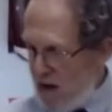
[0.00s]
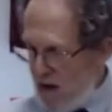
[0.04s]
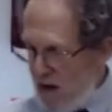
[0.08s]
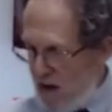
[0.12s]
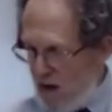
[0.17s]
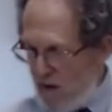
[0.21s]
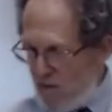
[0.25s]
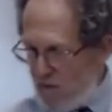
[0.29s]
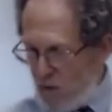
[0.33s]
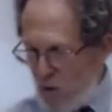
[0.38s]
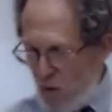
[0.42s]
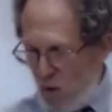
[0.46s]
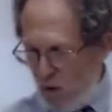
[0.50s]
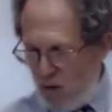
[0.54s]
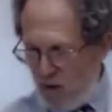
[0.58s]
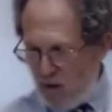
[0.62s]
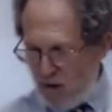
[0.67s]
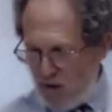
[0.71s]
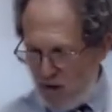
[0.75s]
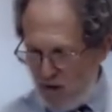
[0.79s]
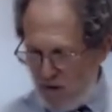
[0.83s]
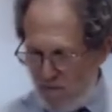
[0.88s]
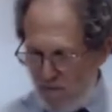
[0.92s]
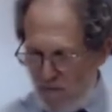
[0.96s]
Of
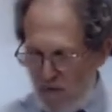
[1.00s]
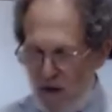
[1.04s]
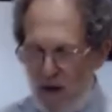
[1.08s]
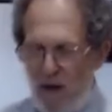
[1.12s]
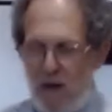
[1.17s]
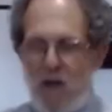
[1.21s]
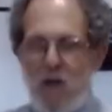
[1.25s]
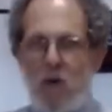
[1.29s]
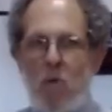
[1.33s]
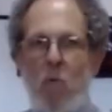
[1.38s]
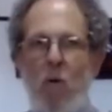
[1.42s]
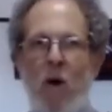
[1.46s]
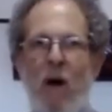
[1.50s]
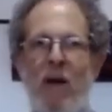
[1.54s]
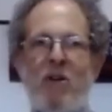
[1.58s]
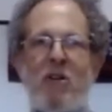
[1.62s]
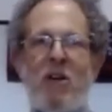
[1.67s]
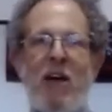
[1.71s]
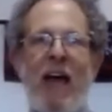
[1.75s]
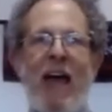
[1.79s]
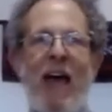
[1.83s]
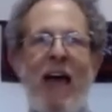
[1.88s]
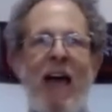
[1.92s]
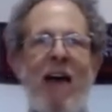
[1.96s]
course, you want
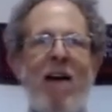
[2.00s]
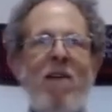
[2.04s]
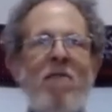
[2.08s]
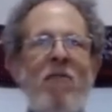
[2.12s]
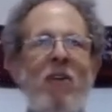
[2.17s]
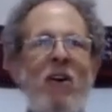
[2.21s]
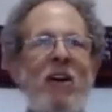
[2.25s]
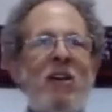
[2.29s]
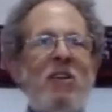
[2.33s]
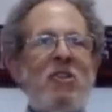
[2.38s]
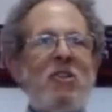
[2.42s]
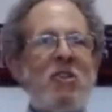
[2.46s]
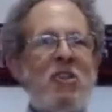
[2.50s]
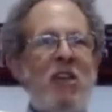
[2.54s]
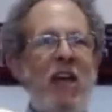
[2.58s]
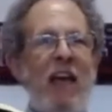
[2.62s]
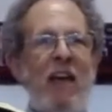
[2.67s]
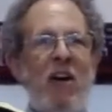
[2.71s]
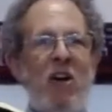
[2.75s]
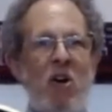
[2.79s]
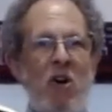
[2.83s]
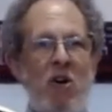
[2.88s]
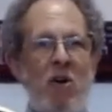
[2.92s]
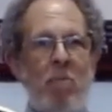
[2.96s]
to have a
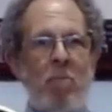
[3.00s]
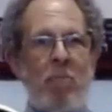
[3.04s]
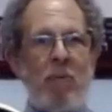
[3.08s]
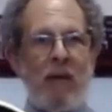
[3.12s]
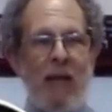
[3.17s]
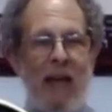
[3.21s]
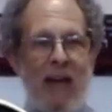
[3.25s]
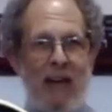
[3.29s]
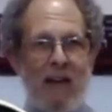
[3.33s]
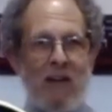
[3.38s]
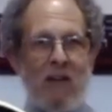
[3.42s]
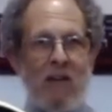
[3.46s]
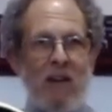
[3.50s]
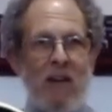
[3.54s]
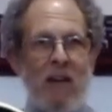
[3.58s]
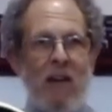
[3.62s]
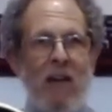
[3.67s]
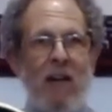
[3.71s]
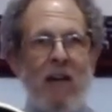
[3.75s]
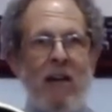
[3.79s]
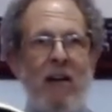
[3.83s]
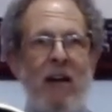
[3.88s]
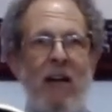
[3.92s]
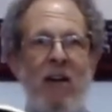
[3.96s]
Seder plate.
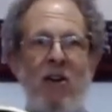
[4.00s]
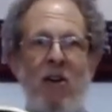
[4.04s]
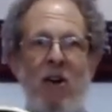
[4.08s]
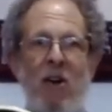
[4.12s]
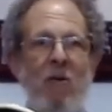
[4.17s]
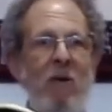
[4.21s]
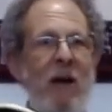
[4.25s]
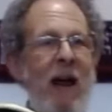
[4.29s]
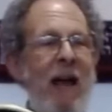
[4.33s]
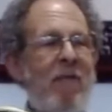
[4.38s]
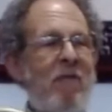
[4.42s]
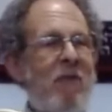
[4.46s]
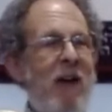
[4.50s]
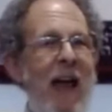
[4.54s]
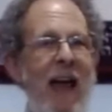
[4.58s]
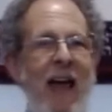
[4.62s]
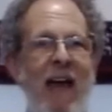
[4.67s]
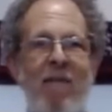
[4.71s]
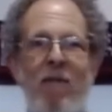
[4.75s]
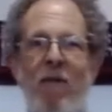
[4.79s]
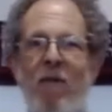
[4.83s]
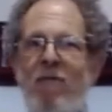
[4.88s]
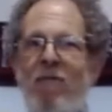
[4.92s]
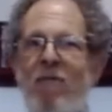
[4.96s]
Now, you don't have to
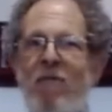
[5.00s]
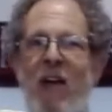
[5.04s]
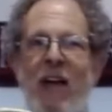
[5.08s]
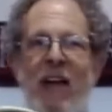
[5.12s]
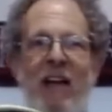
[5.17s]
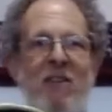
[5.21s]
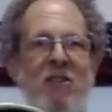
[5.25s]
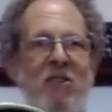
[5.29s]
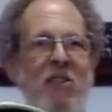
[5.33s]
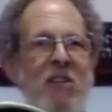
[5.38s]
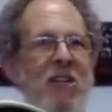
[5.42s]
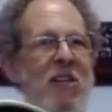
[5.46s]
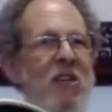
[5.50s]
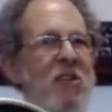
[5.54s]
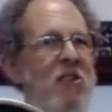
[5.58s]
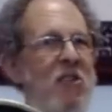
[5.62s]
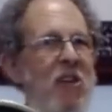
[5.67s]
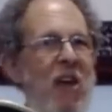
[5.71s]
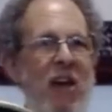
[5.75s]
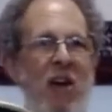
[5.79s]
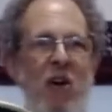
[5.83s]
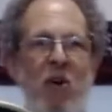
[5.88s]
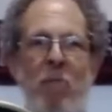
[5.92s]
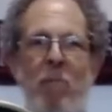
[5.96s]
have a fancy
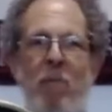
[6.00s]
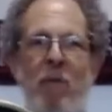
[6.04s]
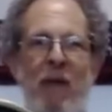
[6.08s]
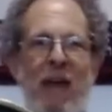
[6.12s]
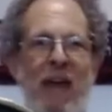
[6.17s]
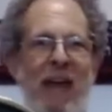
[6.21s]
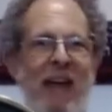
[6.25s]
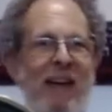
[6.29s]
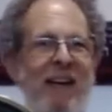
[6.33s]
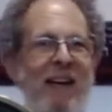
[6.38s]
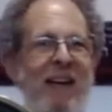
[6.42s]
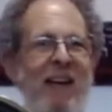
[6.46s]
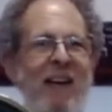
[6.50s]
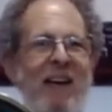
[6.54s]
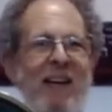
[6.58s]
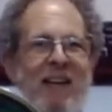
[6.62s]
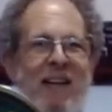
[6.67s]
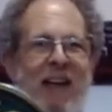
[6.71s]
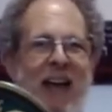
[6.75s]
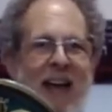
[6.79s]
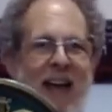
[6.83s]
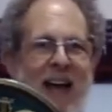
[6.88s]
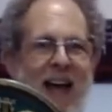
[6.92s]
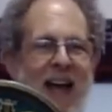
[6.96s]
Seder plate
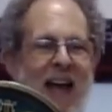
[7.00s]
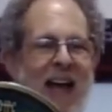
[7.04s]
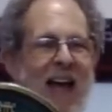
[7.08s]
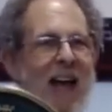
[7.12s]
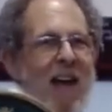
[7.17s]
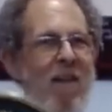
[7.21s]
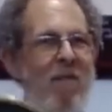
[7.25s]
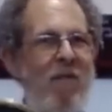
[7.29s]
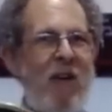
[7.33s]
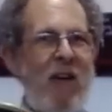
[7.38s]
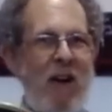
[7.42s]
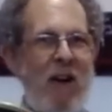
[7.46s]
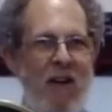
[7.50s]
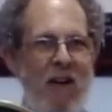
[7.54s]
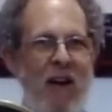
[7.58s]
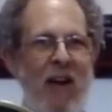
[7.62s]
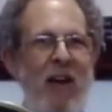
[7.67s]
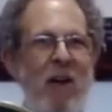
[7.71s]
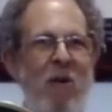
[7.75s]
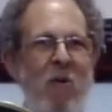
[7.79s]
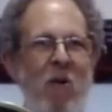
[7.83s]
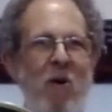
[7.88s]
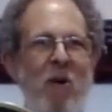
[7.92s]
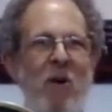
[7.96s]
like I have here
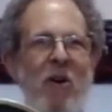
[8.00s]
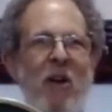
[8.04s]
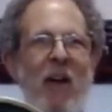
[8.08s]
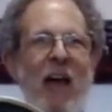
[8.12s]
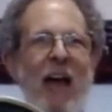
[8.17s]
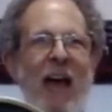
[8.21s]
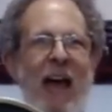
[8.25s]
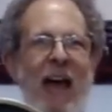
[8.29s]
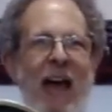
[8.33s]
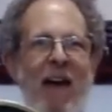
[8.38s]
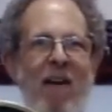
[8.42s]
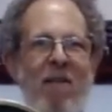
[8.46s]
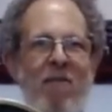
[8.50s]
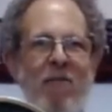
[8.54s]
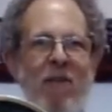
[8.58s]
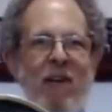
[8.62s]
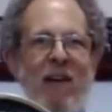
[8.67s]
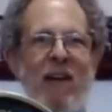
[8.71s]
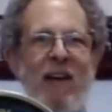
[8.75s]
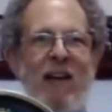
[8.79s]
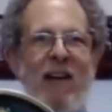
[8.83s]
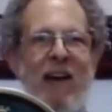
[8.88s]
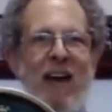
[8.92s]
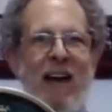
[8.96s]
in order to have
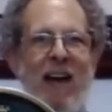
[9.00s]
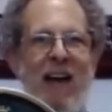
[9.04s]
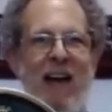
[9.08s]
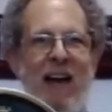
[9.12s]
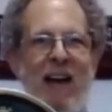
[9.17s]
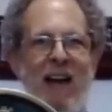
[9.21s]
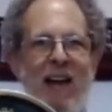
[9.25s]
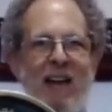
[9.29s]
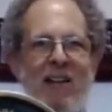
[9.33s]
uh, a